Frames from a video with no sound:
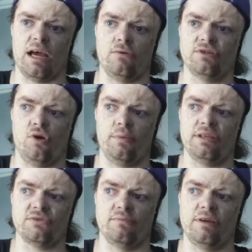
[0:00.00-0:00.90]
I was
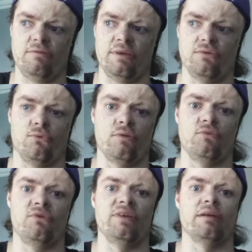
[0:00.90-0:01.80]
hoping this would maybe be the
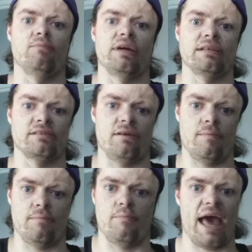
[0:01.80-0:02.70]
one movie that brings
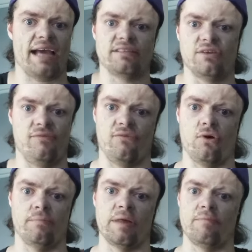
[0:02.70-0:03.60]
them back to
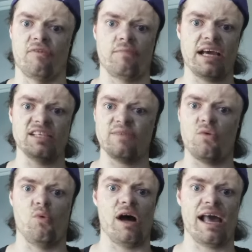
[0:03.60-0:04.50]
form and reminds
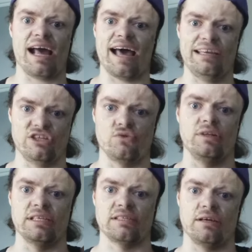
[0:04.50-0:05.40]
me why I
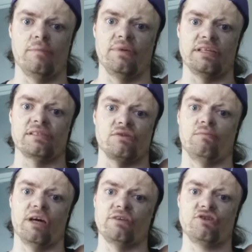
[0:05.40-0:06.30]
enjoyed this company
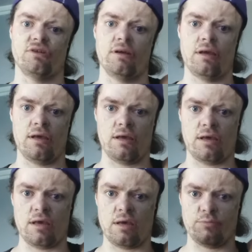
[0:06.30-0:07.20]
so much.
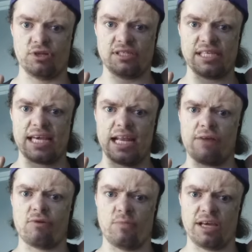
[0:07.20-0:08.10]
But instead,
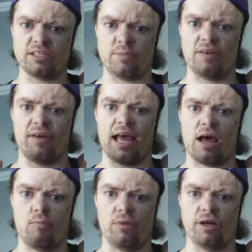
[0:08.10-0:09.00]
it reminds me of
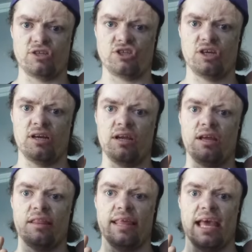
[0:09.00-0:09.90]
how much
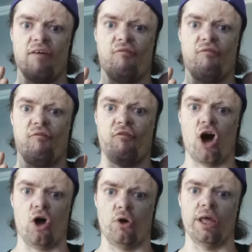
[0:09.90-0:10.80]
they have
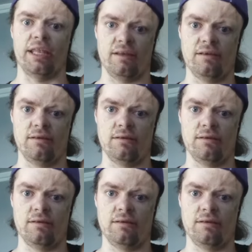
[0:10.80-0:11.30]
fallen